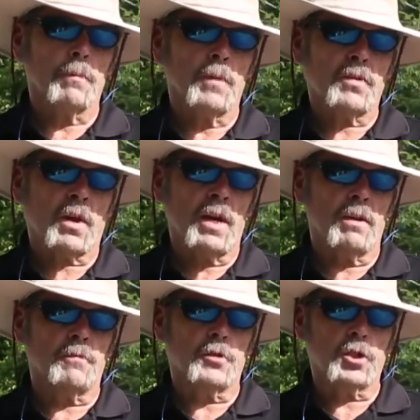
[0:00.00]
This kind
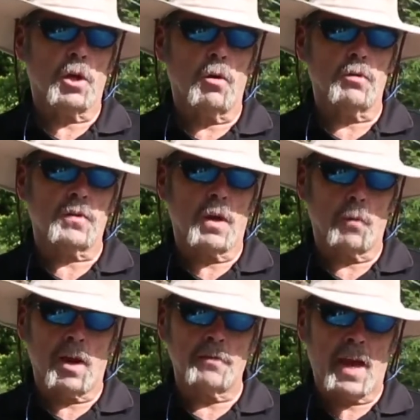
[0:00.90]
of shows that
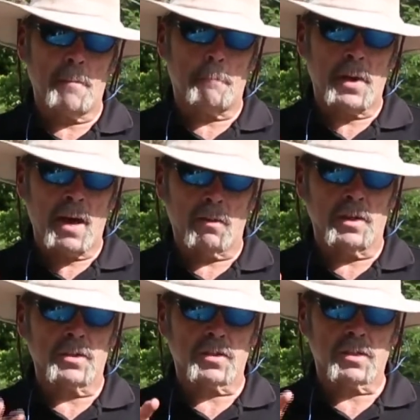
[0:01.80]
we have that
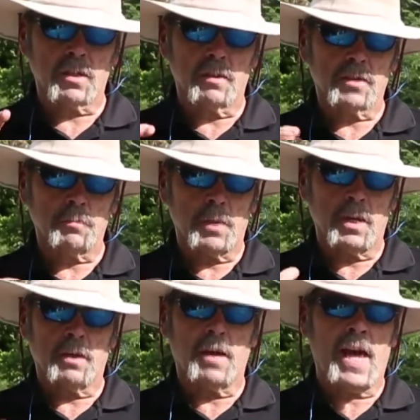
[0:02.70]
balance,
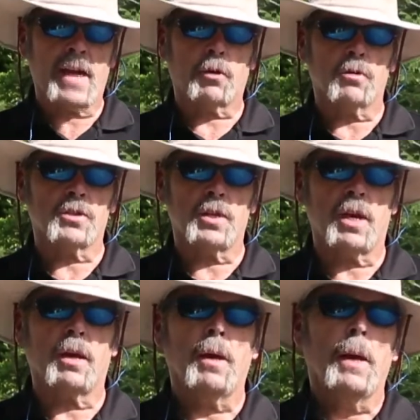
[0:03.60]
speed and
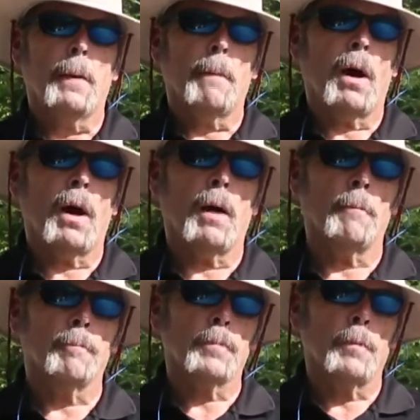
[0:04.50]
accuracy.
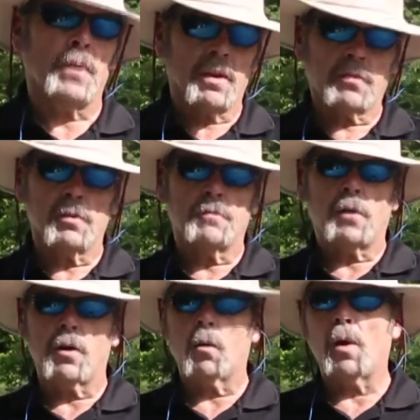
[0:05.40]
Being so
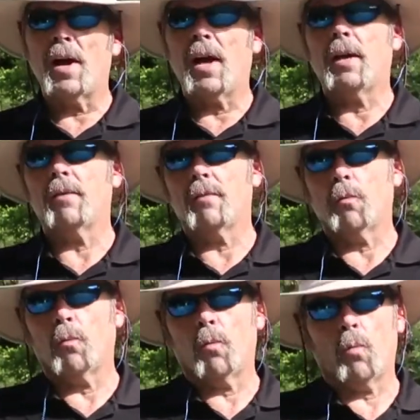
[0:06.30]
far away,
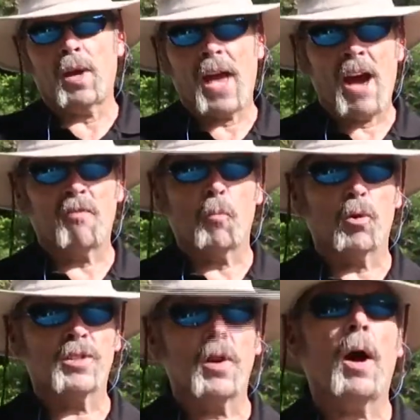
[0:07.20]
we have
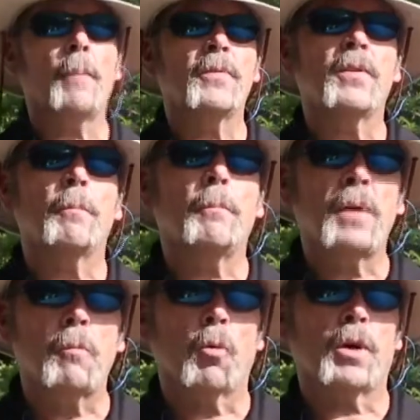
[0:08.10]
more time to
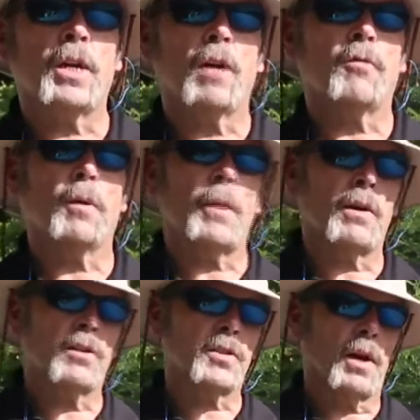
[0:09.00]
be more careful
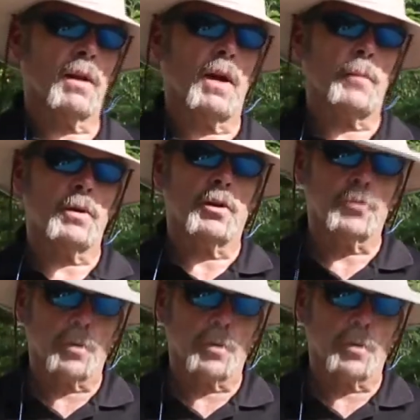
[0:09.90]
about our sight alignment and our